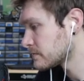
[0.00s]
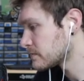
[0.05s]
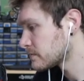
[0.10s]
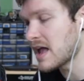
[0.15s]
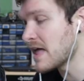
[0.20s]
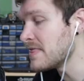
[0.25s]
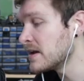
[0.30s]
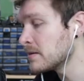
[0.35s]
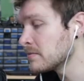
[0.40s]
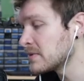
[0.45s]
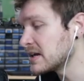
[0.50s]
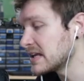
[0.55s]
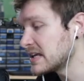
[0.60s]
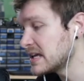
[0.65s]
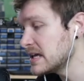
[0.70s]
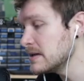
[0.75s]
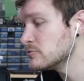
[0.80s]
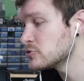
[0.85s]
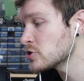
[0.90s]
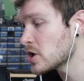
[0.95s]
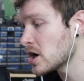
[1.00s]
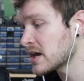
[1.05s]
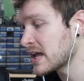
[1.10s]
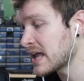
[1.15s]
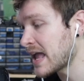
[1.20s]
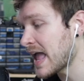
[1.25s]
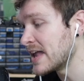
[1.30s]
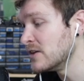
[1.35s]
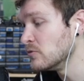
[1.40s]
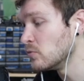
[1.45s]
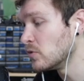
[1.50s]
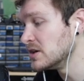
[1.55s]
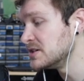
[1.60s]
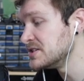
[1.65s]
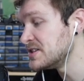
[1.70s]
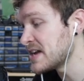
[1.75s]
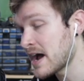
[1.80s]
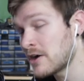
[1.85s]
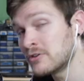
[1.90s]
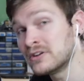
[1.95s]
and then I'm going to keep jogging N1
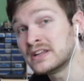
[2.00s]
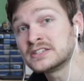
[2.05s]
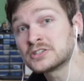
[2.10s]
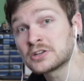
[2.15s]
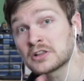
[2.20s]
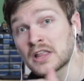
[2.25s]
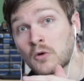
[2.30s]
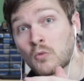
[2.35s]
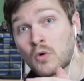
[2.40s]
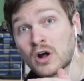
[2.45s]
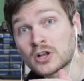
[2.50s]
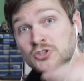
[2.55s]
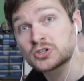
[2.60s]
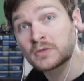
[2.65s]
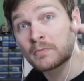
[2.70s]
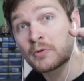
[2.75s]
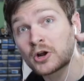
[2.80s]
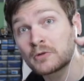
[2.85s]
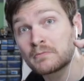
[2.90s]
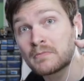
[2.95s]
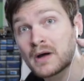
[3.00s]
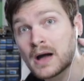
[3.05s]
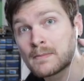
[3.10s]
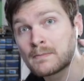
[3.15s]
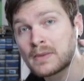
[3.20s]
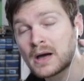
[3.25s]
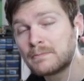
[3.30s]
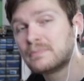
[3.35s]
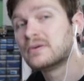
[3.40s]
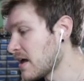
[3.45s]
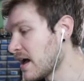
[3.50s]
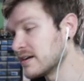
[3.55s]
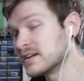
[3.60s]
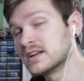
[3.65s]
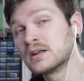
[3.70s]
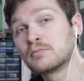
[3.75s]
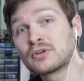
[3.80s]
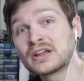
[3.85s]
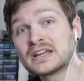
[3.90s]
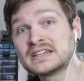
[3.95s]
down until I watch the part pop up. I'm
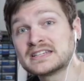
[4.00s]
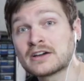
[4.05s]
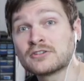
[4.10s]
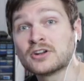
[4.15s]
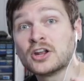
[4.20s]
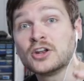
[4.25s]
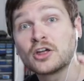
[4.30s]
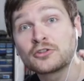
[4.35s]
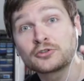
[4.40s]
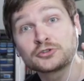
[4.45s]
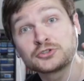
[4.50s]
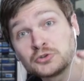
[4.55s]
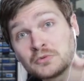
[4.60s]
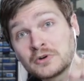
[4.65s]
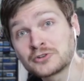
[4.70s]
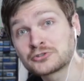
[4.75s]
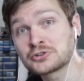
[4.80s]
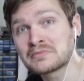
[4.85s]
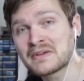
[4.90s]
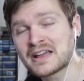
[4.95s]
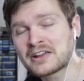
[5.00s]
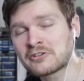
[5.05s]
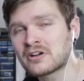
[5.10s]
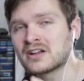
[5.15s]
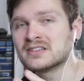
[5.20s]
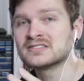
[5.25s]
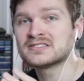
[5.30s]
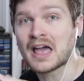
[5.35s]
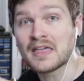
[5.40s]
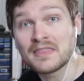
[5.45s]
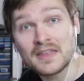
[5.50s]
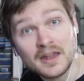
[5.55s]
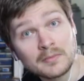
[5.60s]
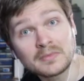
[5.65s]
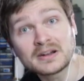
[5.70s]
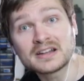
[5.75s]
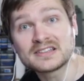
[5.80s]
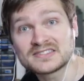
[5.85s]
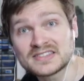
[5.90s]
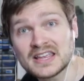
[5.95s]
going to bring it down another 200 microns, and then I'm
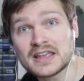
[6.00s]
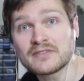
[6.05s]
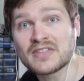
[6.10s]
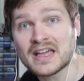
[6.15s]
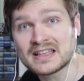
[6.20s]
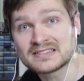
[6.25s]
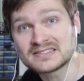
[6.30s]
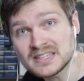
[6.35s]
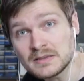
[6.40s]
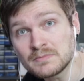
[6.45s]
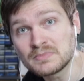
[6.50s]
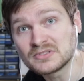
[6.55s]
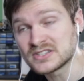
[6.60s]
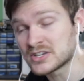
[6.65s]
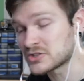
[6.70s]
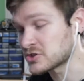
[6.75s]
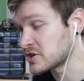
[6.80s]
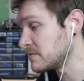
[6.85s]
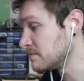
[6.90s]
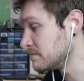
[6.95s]
going to save that Z position.